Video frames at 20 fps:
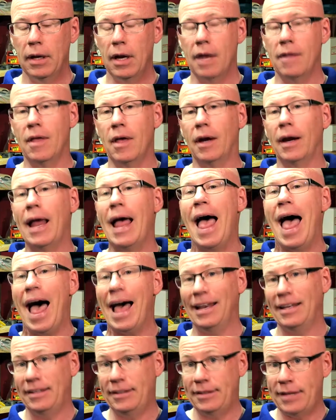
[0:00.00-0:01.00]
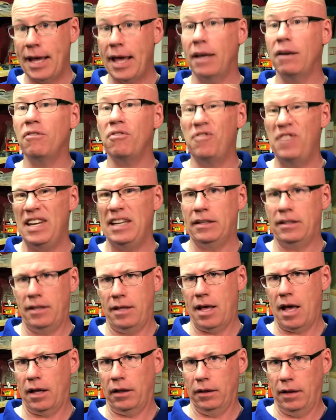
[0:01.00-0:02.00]
and then add 10 feet to
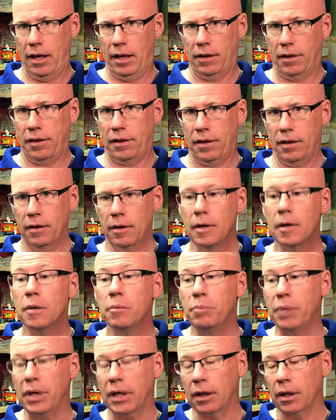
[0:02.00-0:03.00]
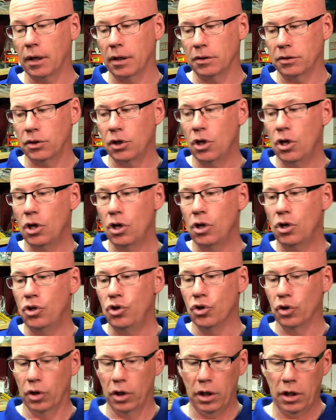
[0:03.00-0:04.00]
that length because
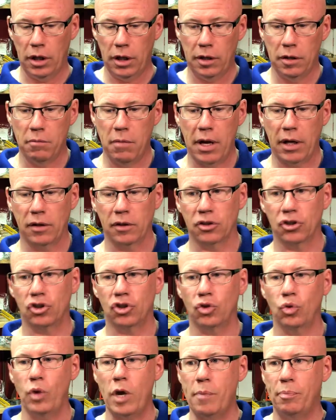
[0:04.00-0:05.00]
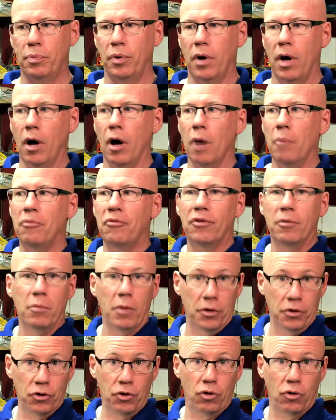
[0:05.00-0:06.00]
you're going to need to make the sweep up from
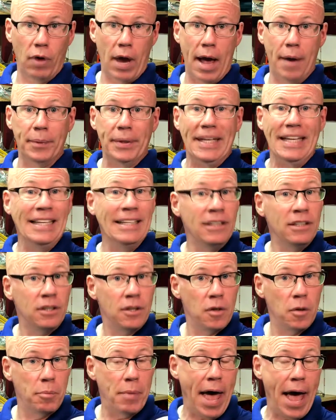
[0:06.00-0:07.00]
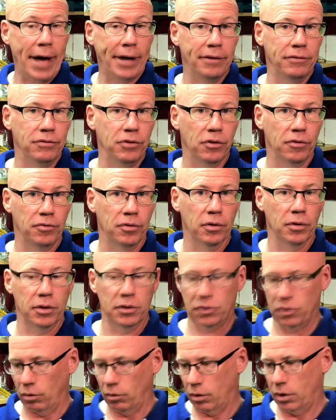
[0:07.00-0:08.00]
underground into the back of your
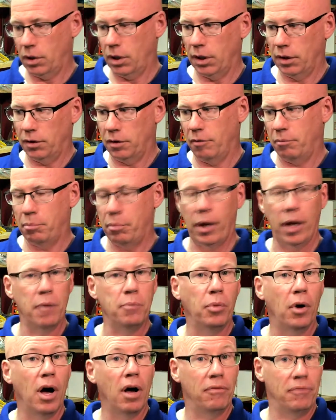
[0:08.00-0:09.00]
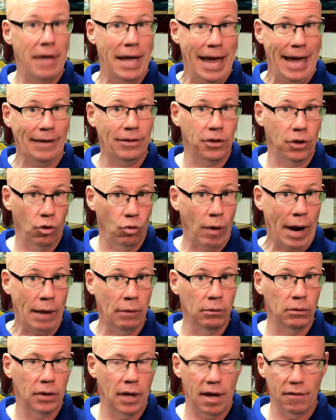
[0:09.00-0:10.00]
furnace. Don't cut the pipe off at the
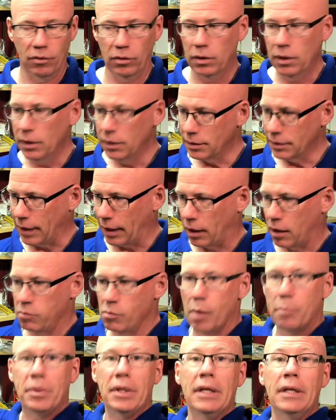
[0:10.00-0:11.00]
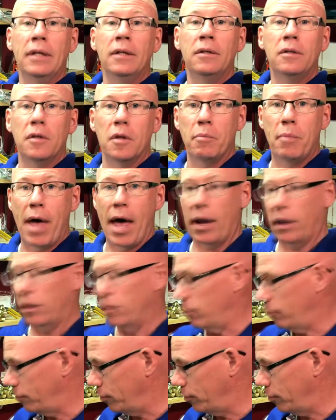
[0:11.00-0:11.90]
ground level. It's got to come up into the back of the